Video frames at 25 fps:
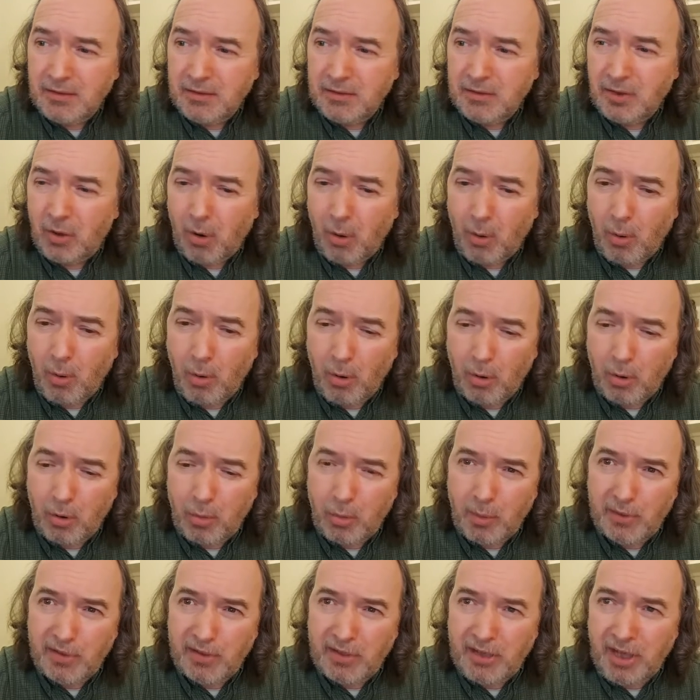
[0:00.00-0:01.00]
to
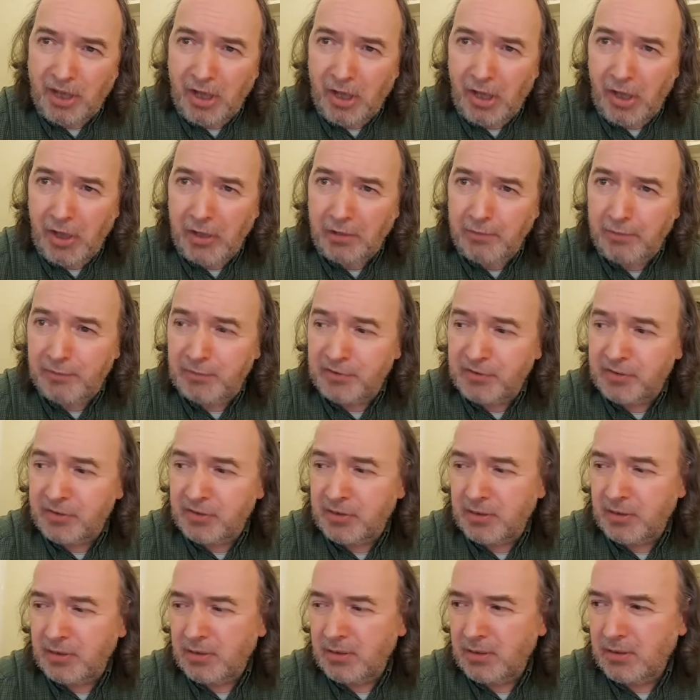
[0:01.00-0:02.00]
awkward
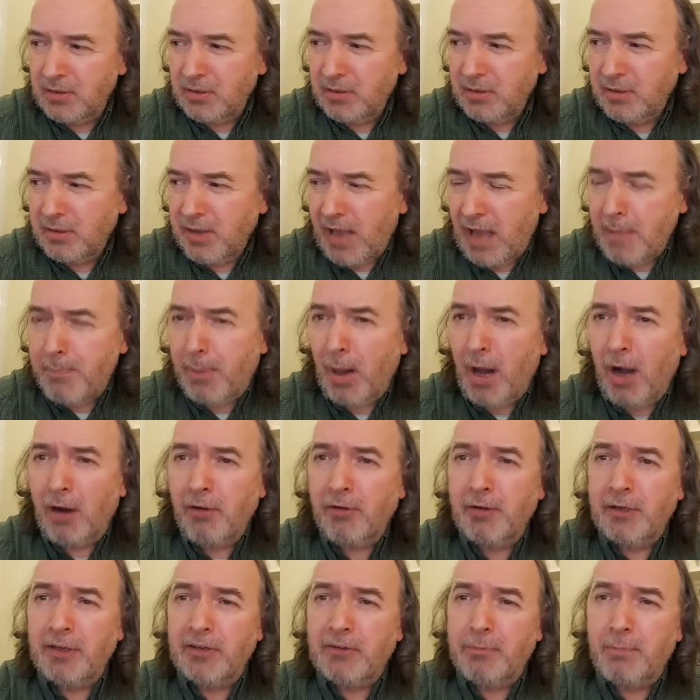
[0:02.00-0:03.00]
curves,
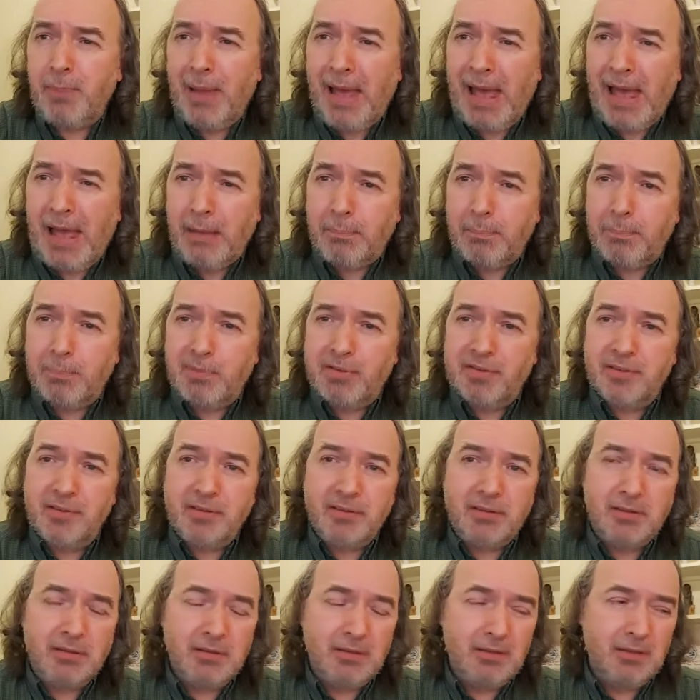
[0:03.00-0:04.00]
abhorrent
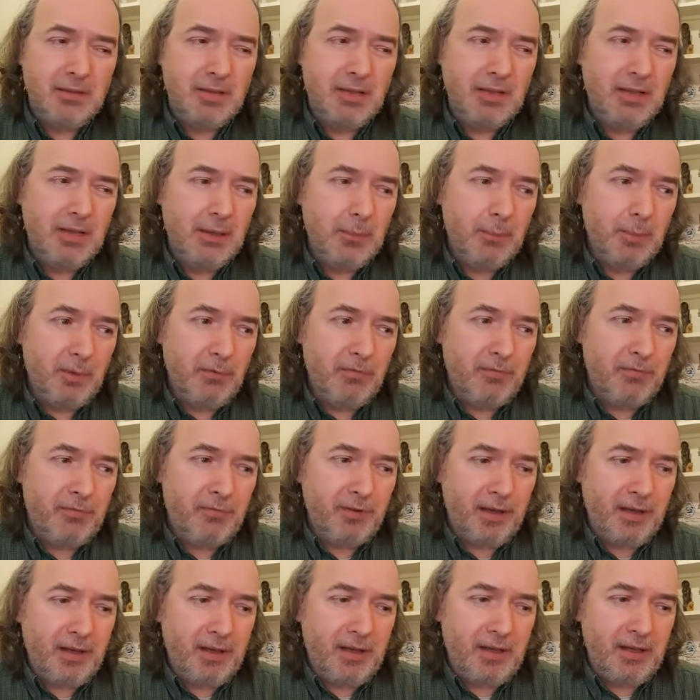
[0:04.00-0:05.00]
paps, with
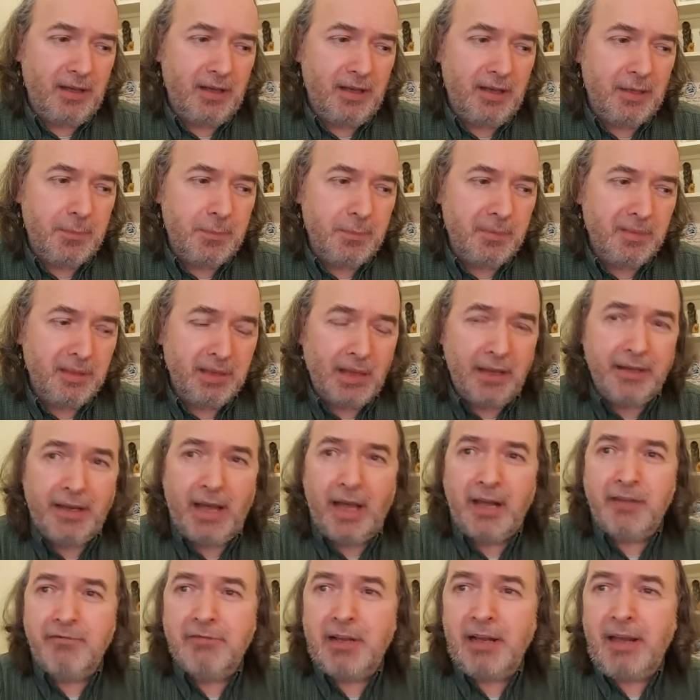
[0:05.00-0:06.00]
fur, an
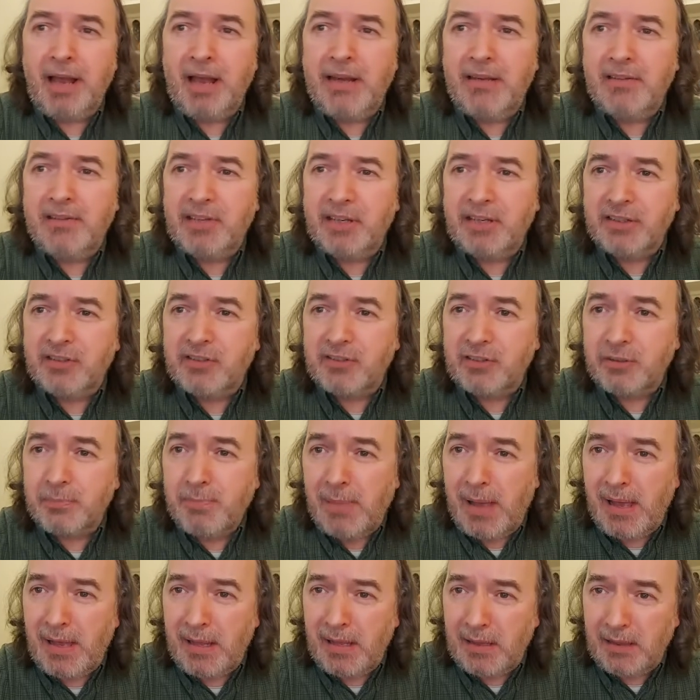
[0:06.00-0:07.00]
unrelenting
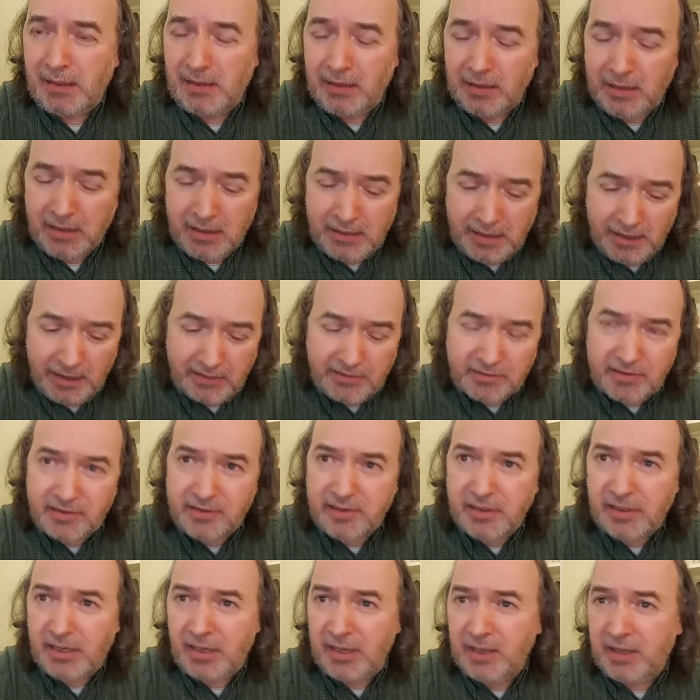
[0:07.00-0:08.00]
smell, and
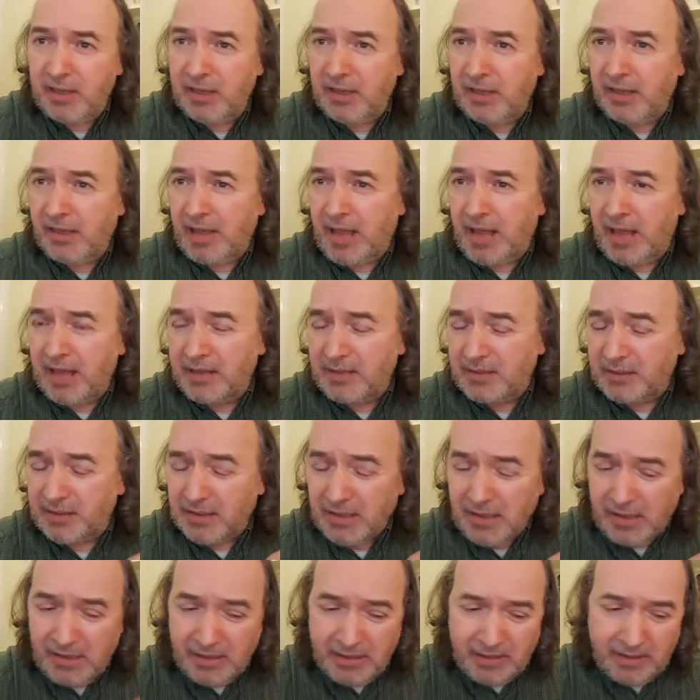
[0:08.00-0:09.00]
skin that,
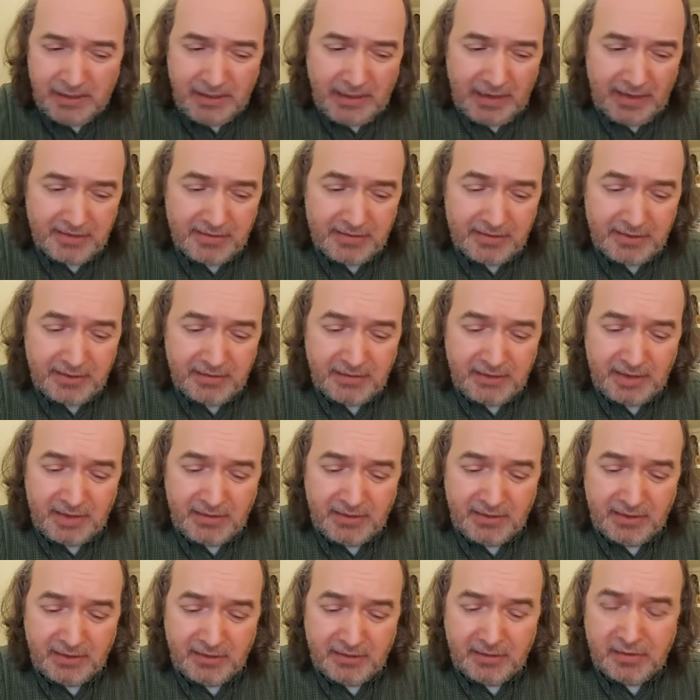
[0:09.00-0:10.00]
as the
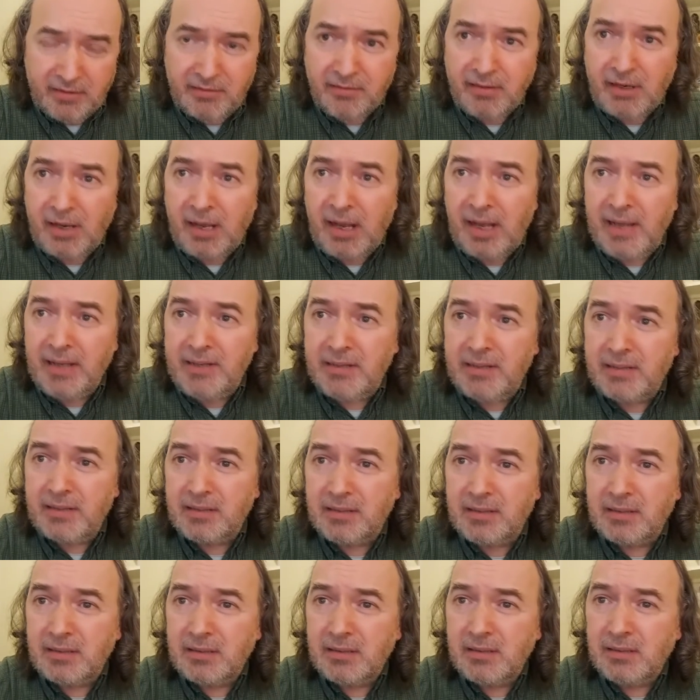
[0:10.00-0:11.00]
desert dries,
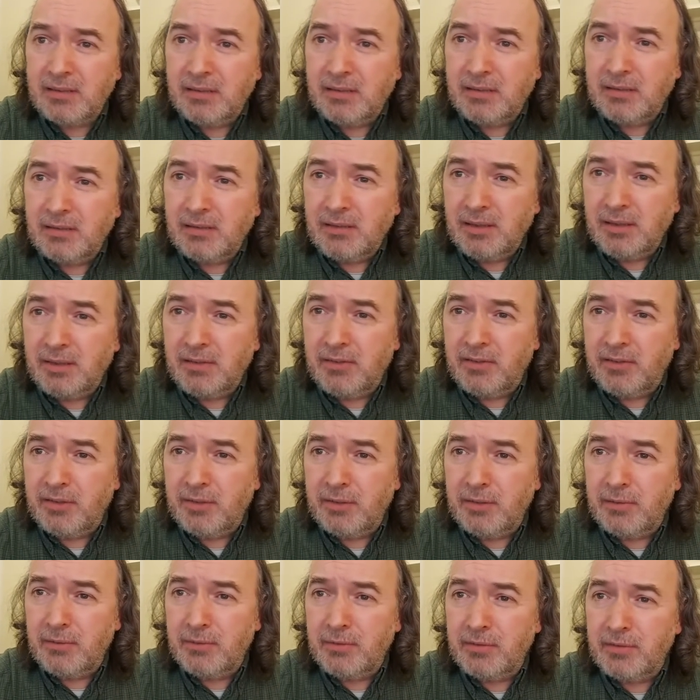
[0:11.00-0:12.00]
in
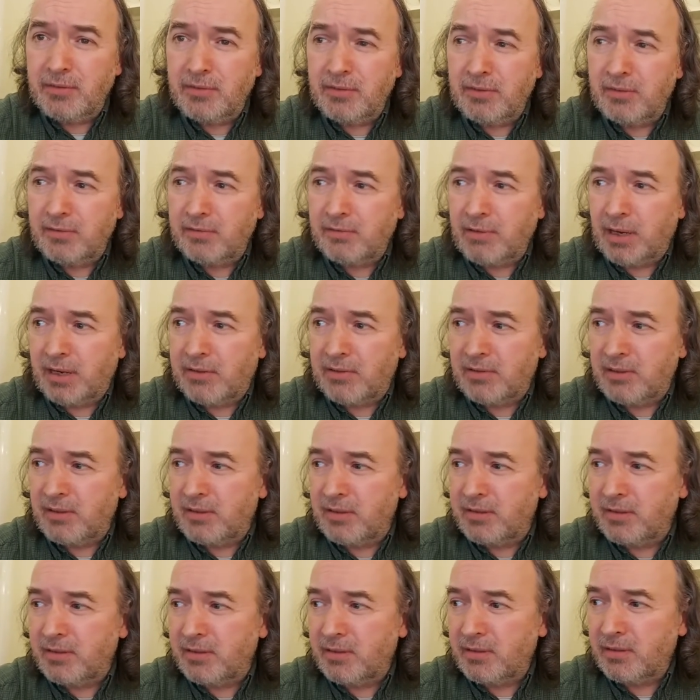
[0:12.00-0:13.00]
dunes and
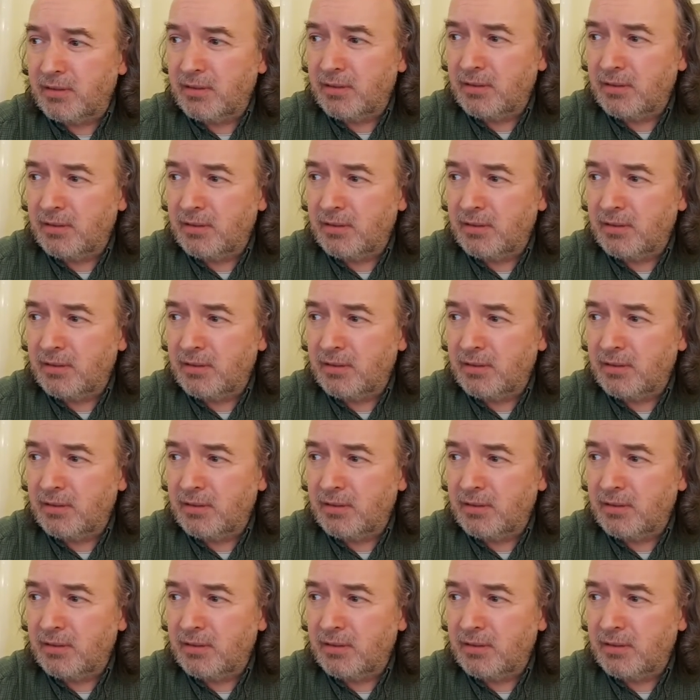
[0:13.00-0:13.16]
stretches,